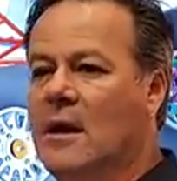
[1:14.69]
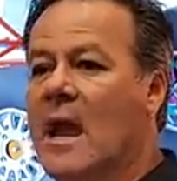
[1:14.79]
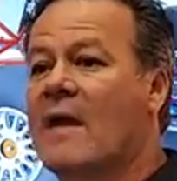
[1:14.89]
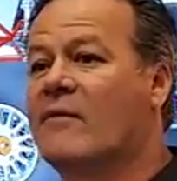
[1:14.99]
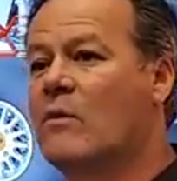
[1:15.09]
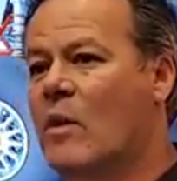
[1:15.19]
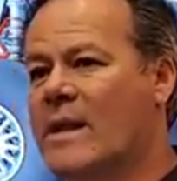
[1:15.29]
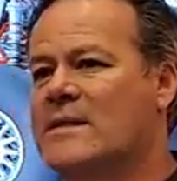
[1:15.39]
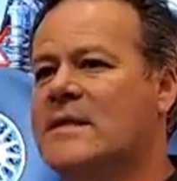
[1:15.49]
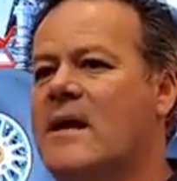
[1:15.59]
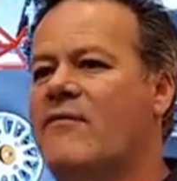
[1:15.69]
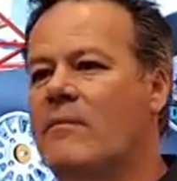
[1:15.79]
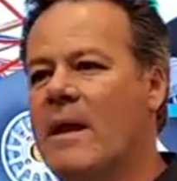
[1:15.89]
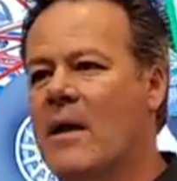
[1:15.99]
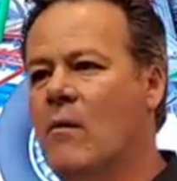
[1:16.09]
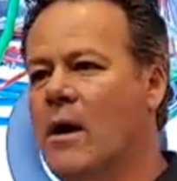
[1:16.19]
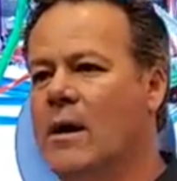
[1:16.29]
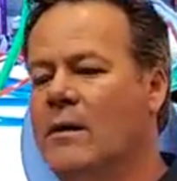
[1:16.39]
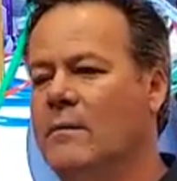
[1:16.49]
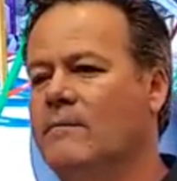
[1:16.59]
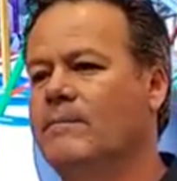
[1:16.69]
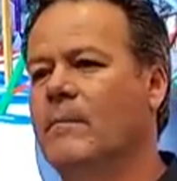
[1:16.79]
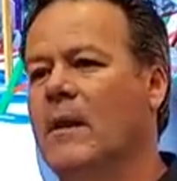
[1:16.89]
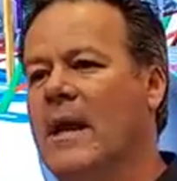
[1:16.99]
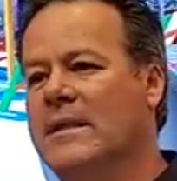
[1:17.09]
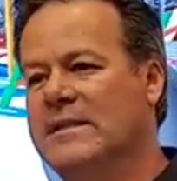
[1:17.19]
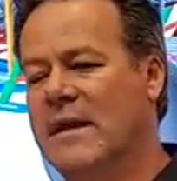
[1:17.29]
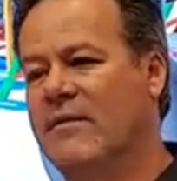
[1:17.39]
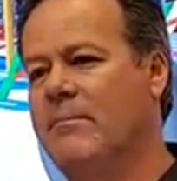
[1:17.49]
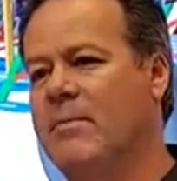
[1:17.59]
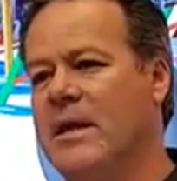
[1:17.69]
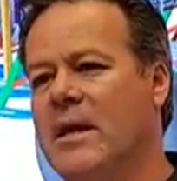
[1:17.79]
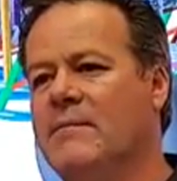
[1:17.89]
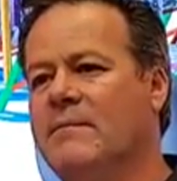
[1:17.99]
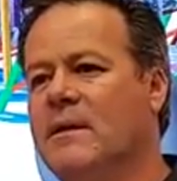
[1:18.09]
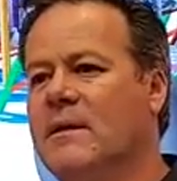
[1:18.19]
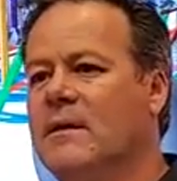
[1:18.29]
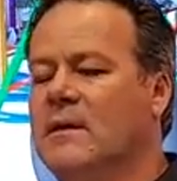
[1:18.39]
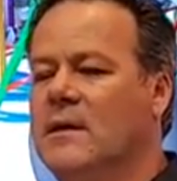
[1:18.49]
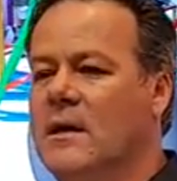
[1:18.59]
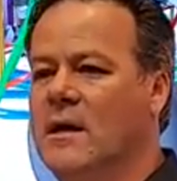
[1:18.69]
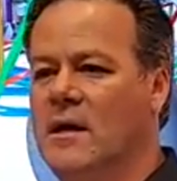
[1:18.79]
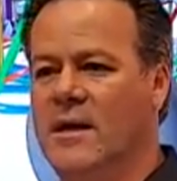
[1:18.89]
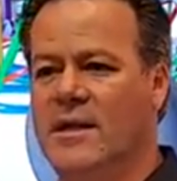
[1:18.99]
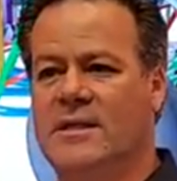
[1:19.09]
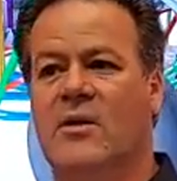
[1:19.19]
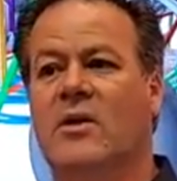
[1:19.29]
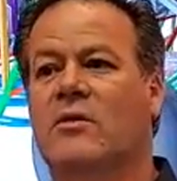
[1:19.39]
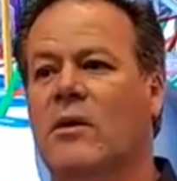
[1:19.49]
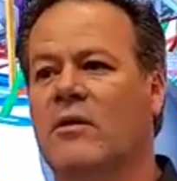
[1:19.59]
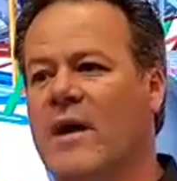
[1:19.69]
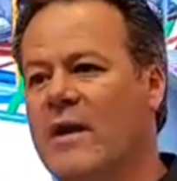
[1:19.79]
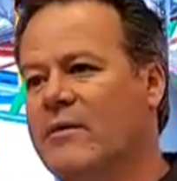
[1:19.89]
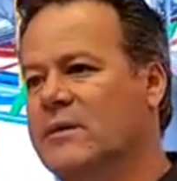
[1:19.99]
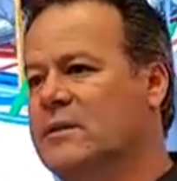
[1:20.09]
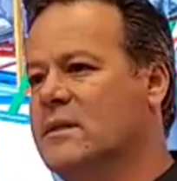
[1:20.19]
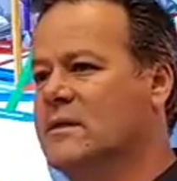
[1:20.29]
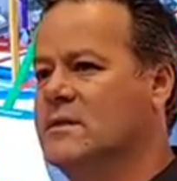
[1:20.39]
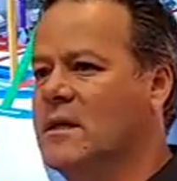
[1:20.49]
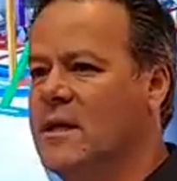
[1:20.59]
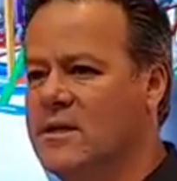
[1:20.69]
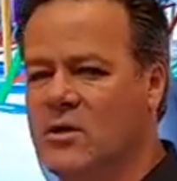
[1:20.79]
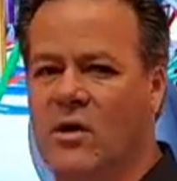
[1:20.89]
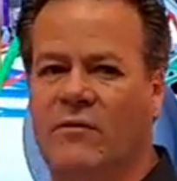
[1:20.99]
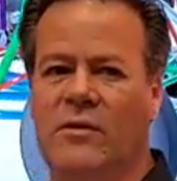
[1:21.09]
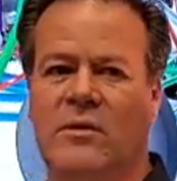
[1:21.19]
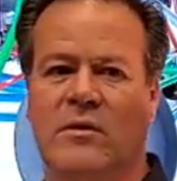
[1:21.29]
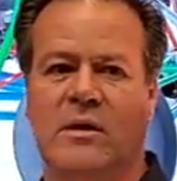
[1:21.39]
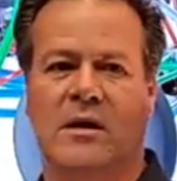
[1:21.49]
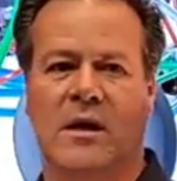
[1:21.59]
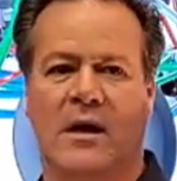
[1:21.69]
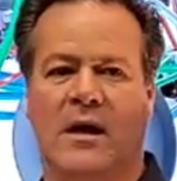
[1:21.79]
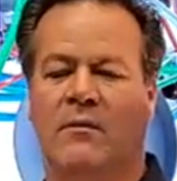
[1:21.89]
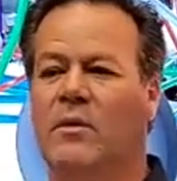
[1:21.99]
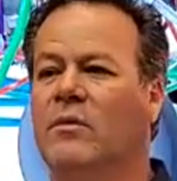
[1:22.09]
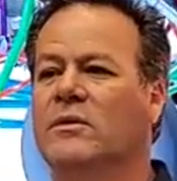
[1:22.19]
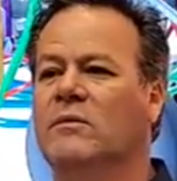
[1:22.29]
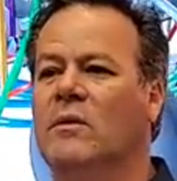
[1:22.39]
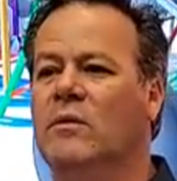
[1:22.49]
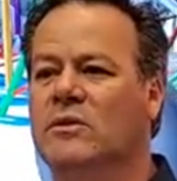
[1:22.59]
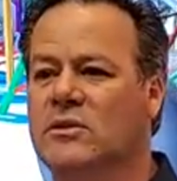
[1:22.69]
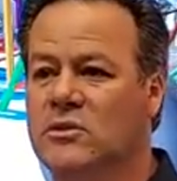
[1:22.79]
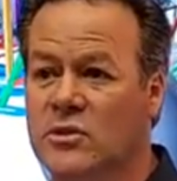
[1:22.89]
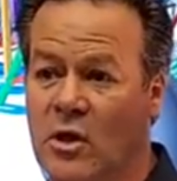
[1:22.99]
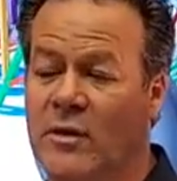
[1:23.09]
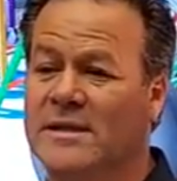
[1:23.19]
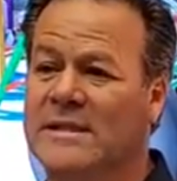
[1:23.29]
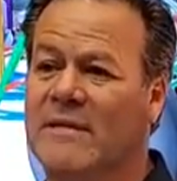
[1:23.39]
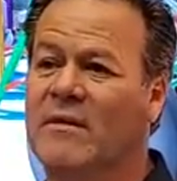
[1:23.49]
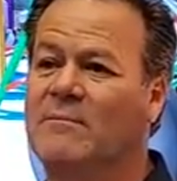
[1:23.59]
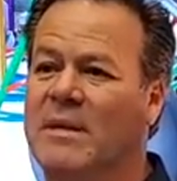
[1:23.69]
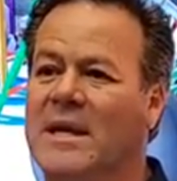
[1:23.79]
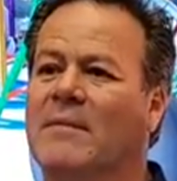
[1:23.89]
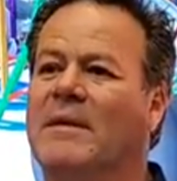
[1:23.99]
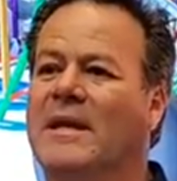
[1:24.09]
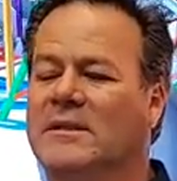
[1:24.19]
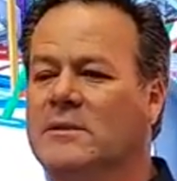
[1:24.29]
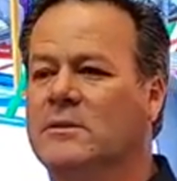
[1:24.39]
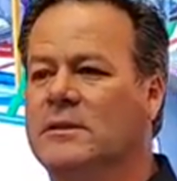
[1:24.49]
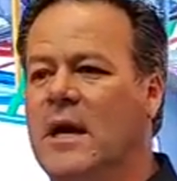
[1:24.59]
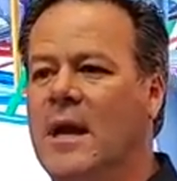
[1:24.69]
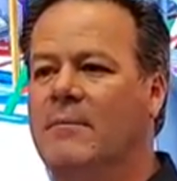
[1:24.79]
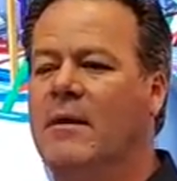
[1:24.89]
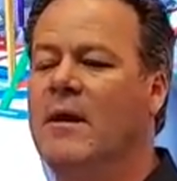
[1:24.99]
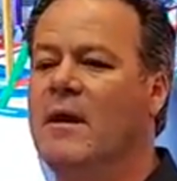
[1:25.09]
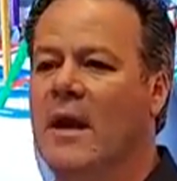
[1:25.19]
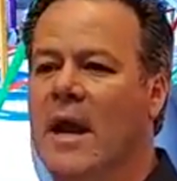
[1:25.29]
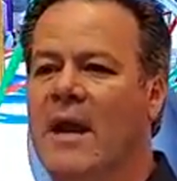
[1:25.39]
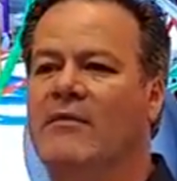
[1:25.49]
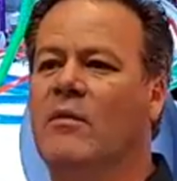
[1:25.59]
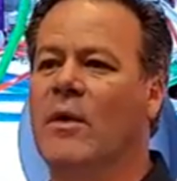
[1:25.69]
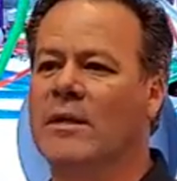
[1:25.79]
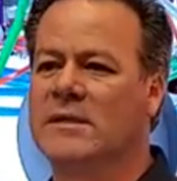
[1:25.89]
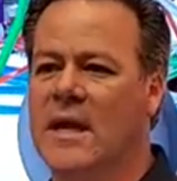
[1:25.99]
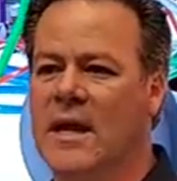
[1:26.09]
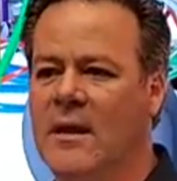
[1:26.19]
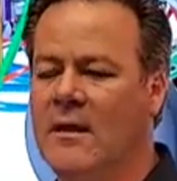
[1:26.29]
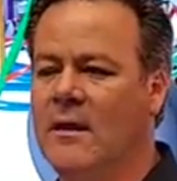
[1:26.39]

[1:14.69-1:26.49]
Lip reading: Every Wednesday from now on at 7 p.m. Until the coronavirus is over, we will show at 7 p.m. Eastern Time every Wednesday.